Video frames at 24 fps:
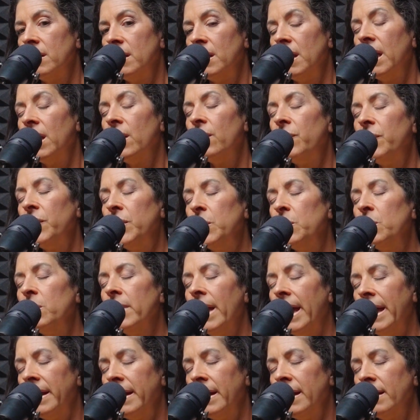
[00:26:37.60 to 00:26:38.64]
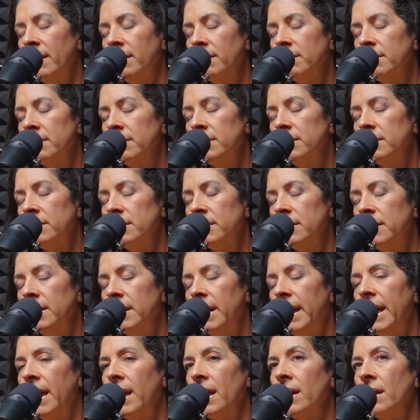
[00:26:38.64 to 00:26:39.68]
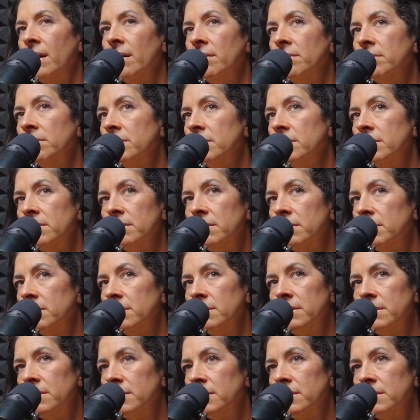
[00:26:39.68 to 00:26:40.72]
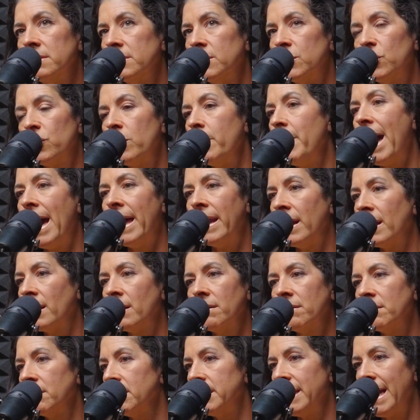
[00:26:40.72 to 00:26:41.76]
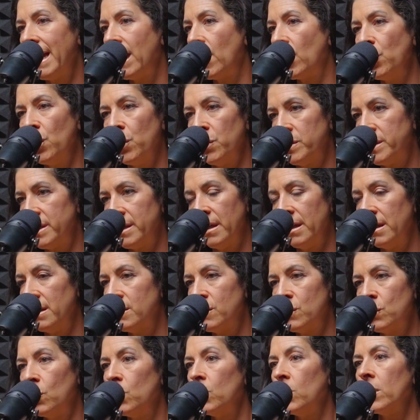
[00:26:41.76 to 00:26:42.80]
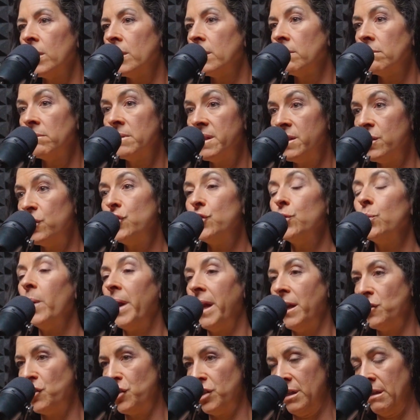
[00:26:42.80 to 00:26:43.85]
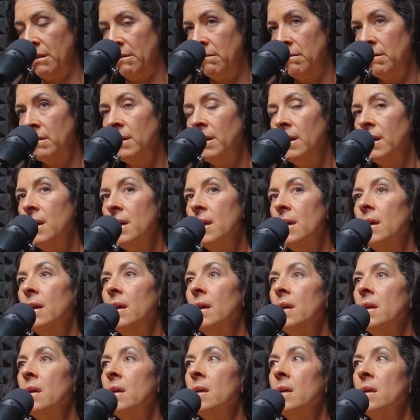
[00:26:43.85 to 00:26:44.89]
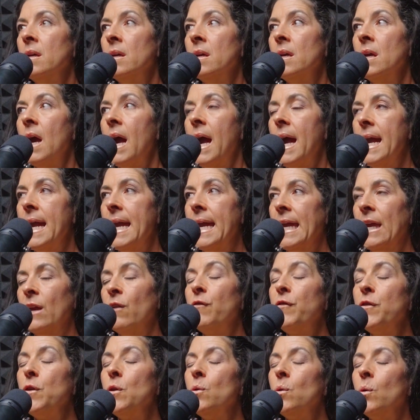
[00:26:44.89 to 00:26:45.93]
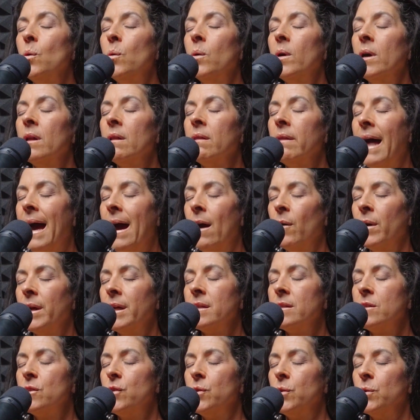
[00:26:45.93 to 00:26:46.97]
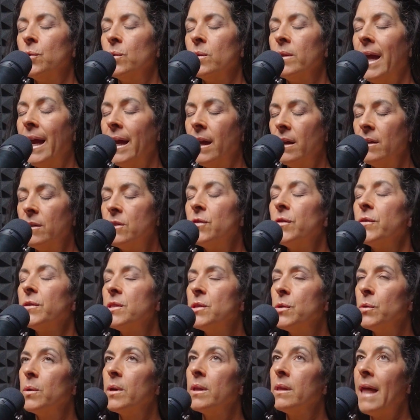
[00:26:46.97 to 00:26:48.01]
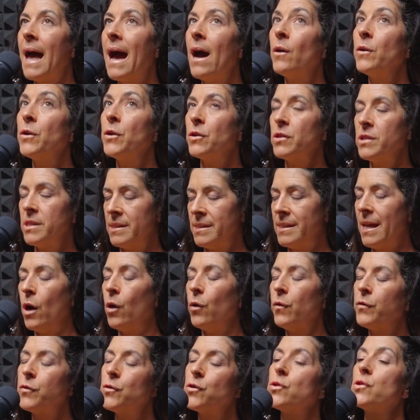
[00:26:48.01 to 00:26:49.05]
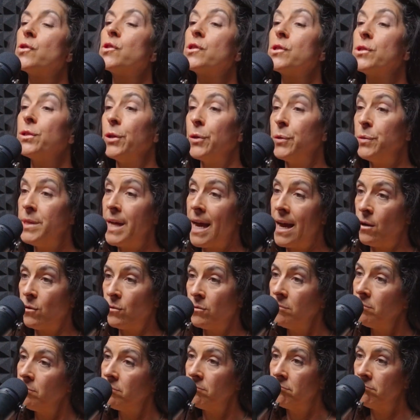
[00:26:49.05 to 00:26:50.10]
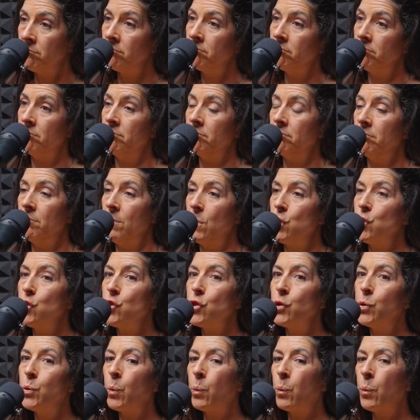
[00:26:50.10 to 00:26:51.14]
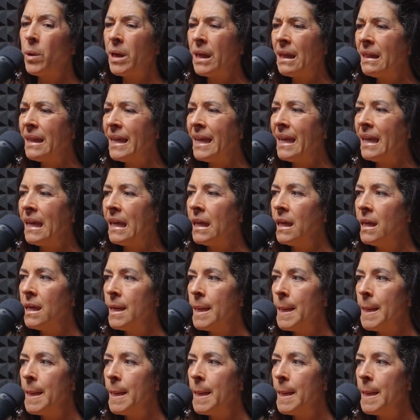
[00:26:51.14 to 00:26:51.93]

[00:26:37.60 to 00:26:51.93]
if you let it, a traumatic diagnosis or situation, if you allow it to allow yourself to slow down, to really